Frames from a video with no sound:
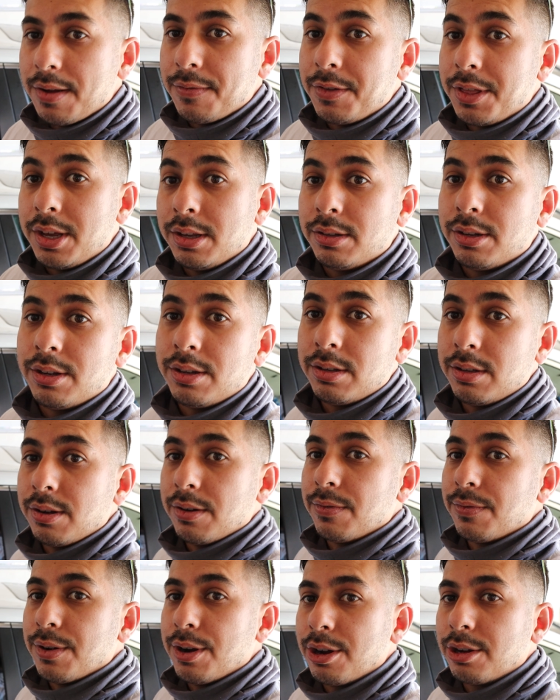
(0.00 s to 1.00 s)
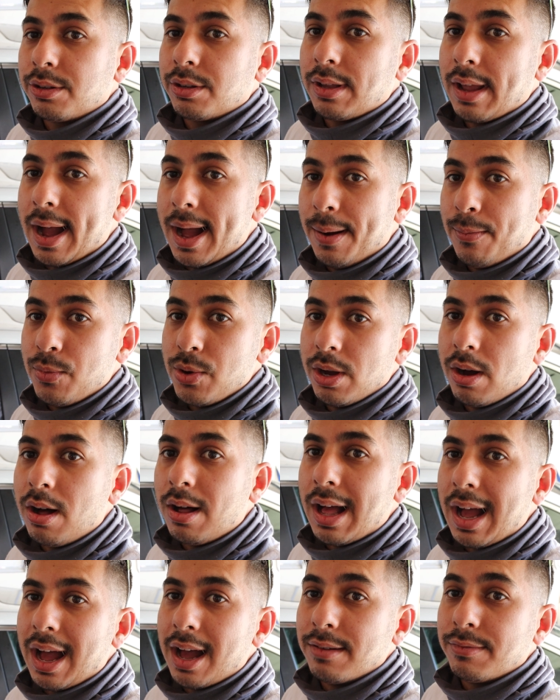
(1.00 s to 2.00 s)
if this is your first time, we
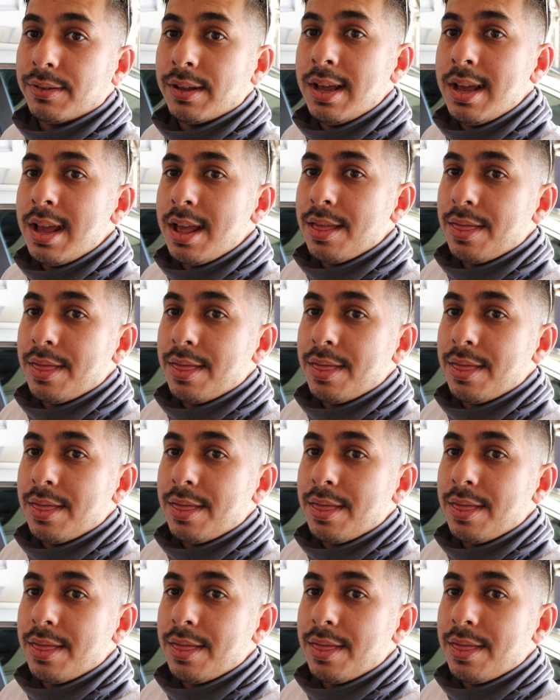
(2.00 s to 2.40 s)
all have